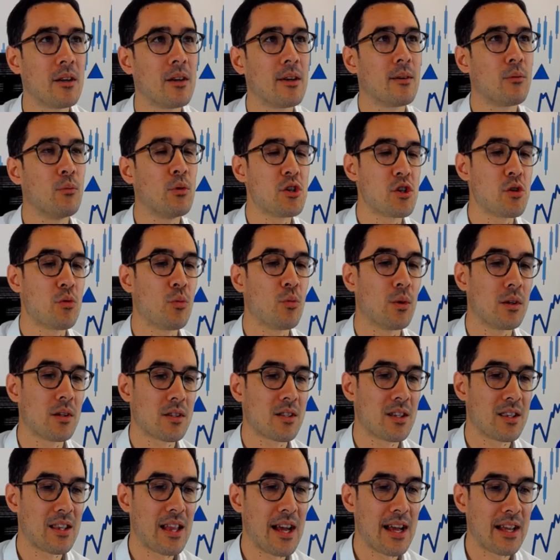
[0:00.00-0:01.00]
Would you want
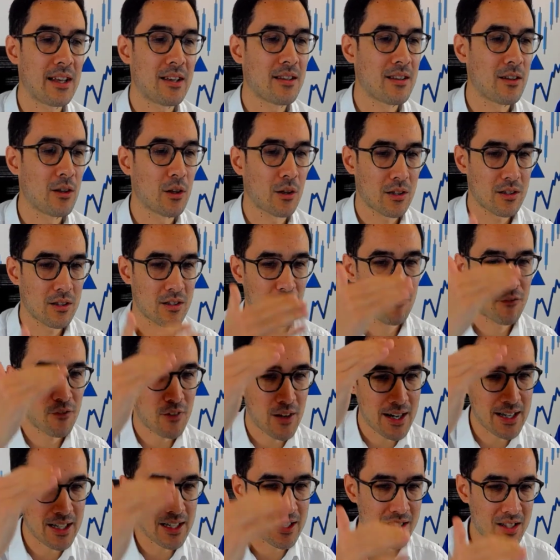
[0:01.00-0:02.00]
to then look to
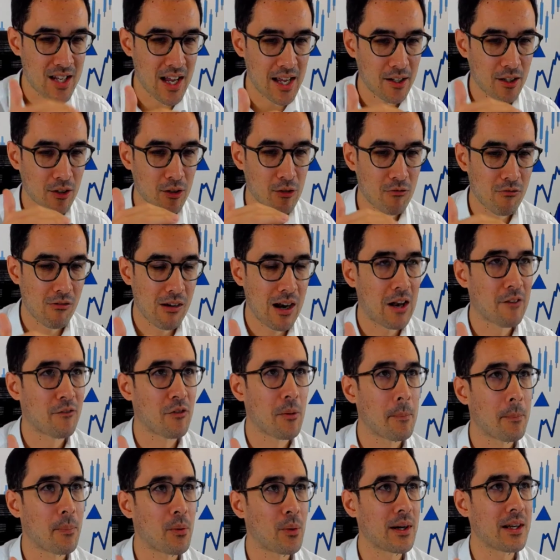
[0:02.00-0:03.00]
find a technical
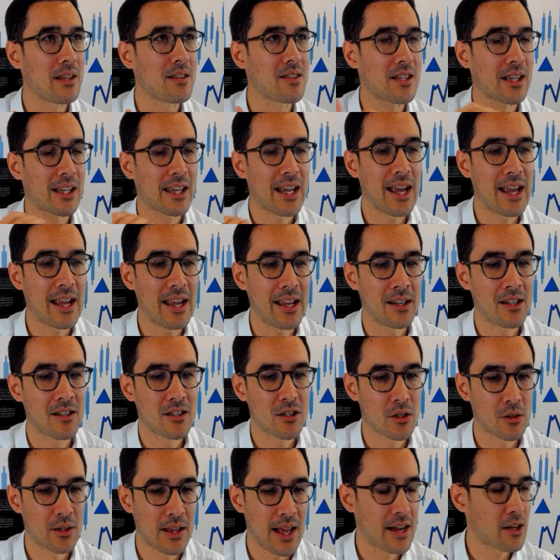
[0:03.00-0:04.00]
relevant point to get
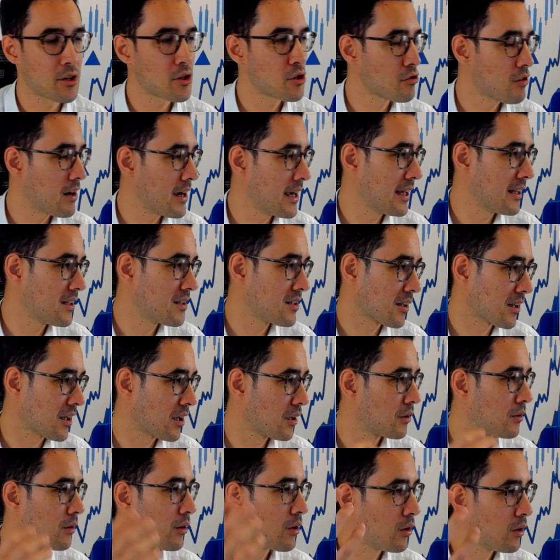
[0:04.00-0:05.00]
into that trade, to go
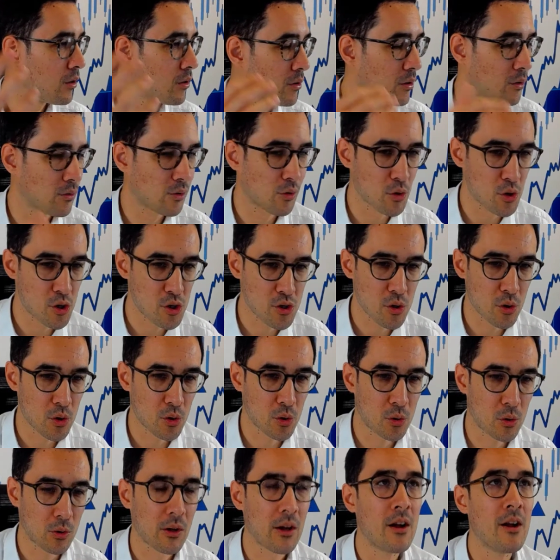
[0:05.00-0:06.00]
long or
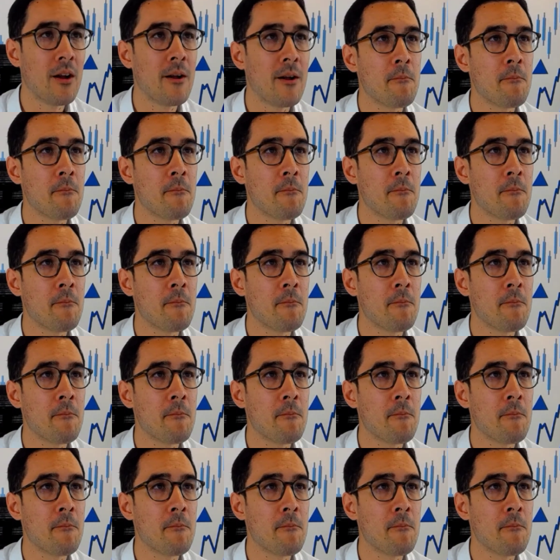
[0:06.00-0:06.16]
short?